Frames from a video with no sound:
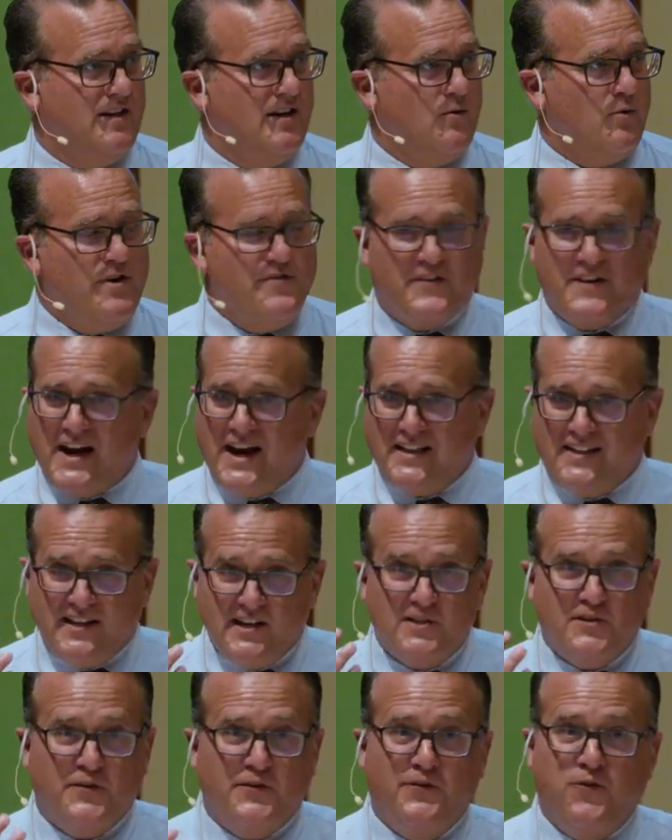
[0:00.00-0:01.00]
We've got
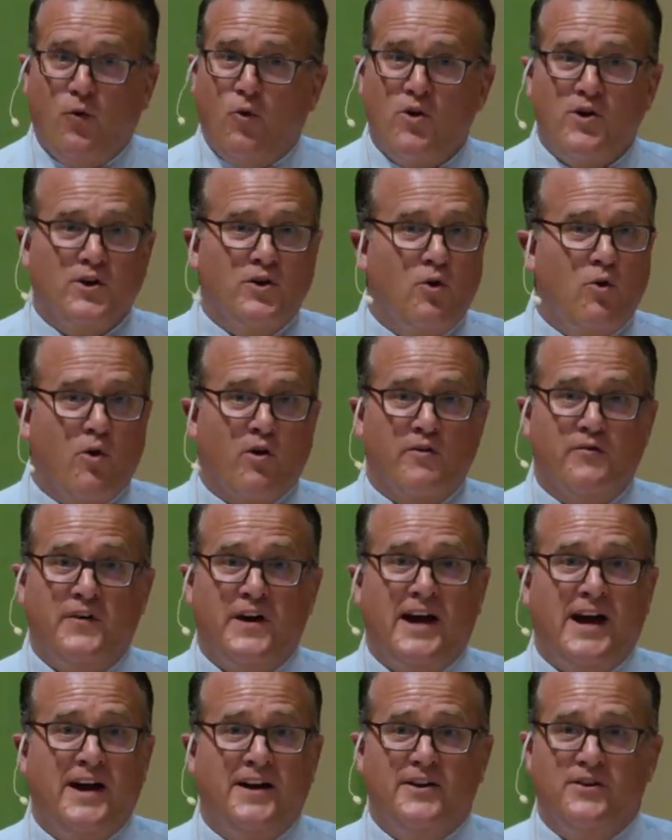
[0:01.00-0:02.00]
these four core
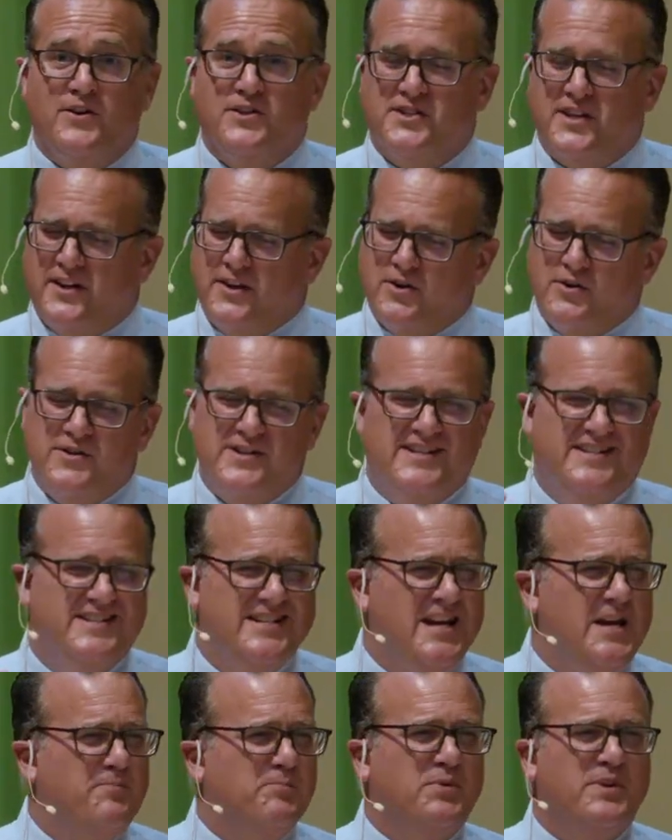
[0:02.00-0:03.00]
values that are
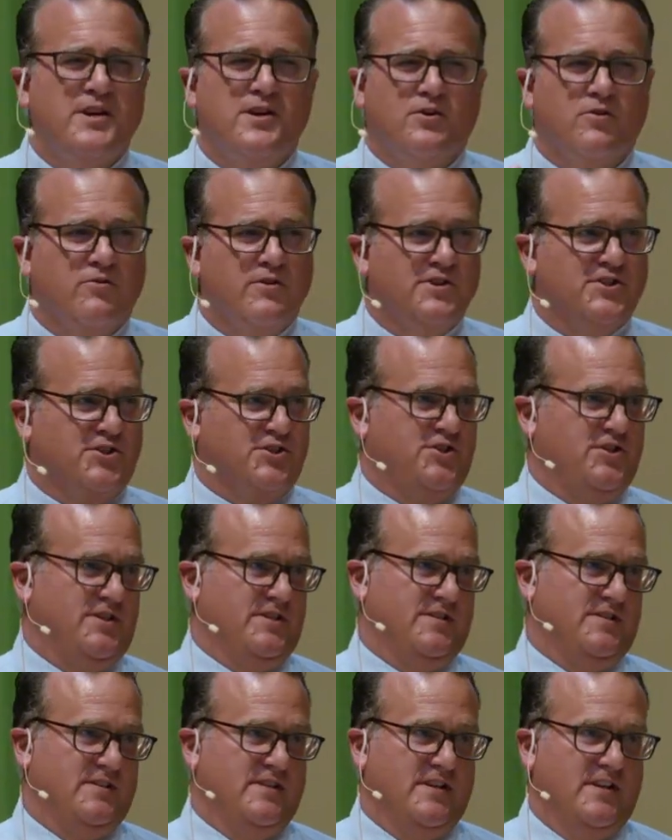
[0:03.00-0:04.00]
deeply
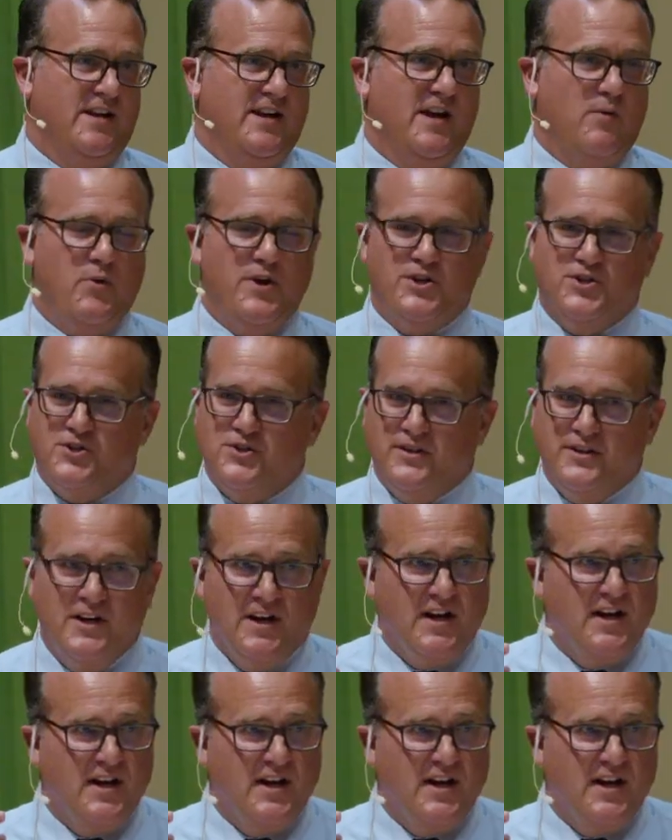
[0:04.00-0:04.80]
Christian, and we should